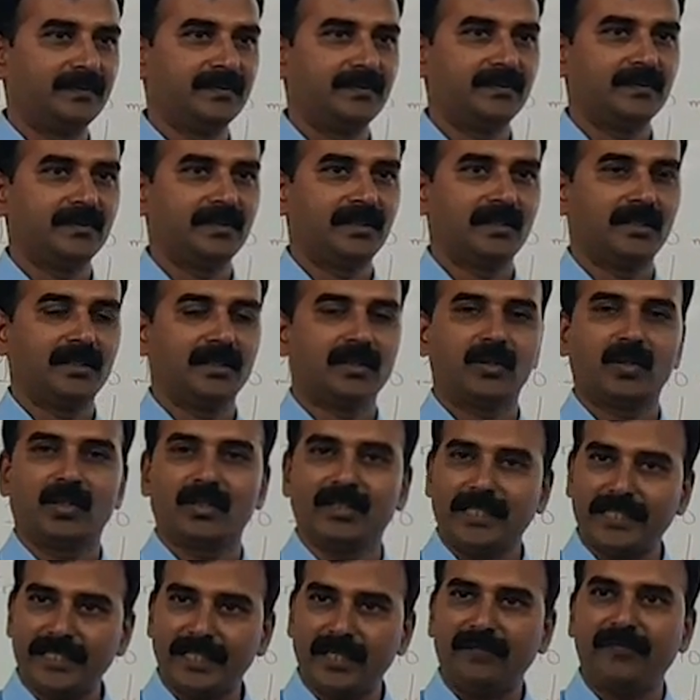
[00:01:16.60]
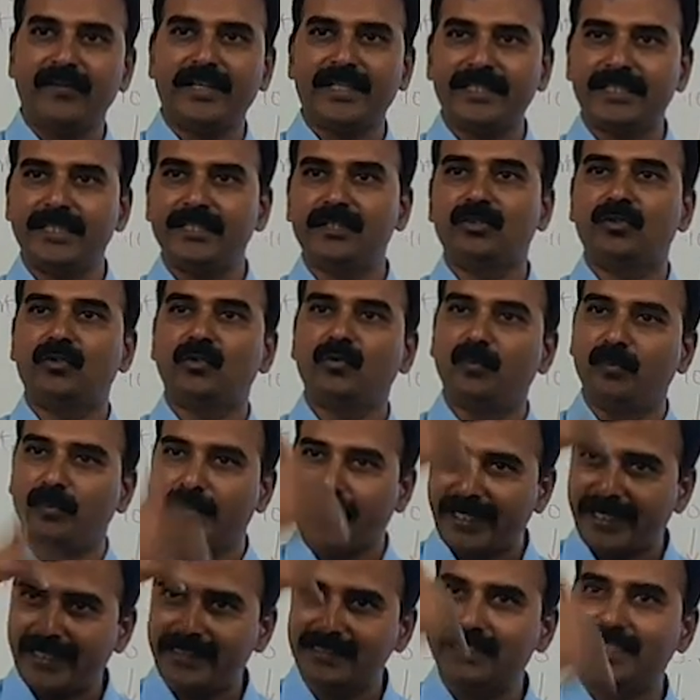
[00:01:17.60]
So that effect is to break
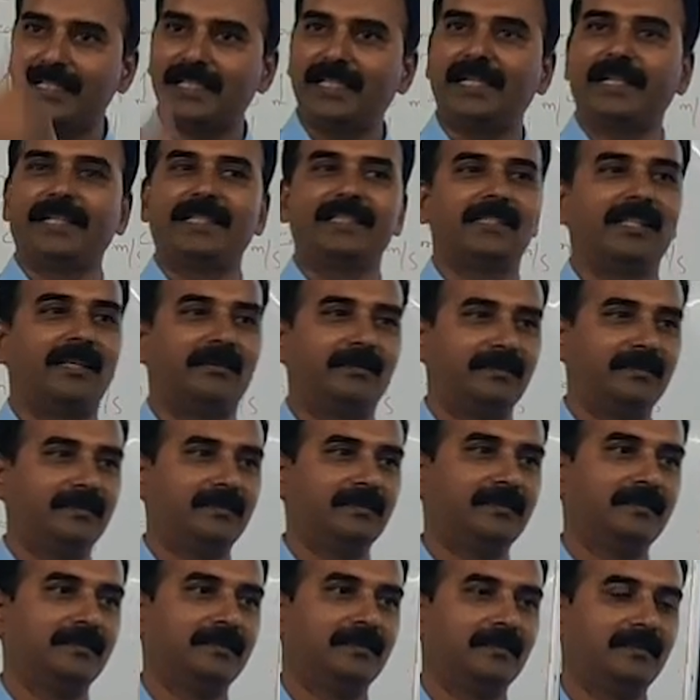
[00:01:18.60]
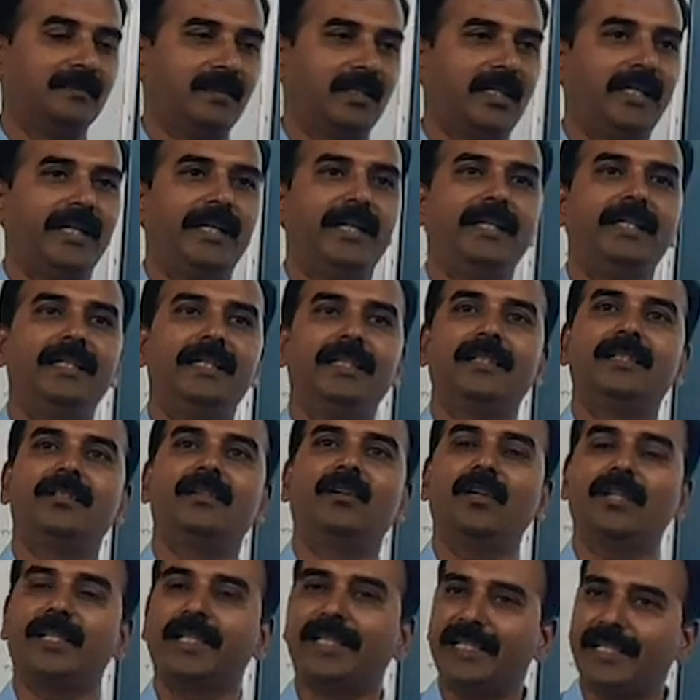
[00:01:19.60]
that rhythm and
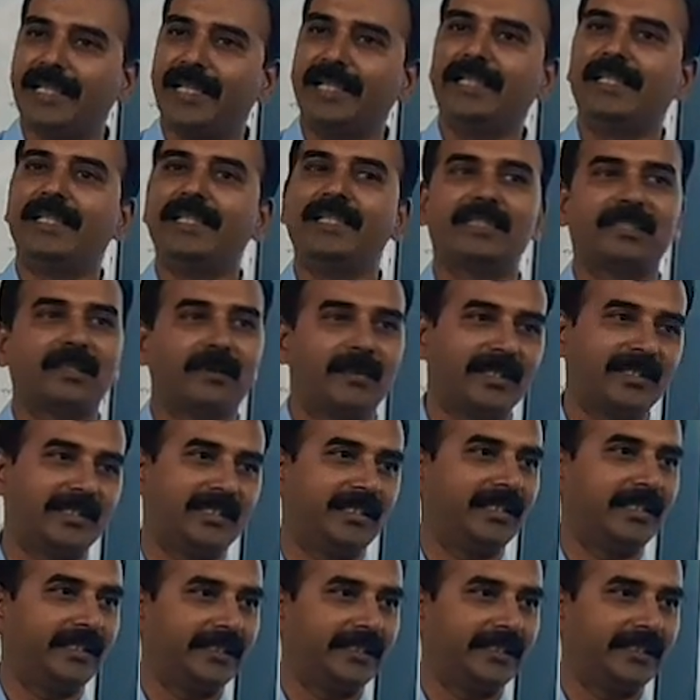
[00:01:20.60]
create disturbance in it.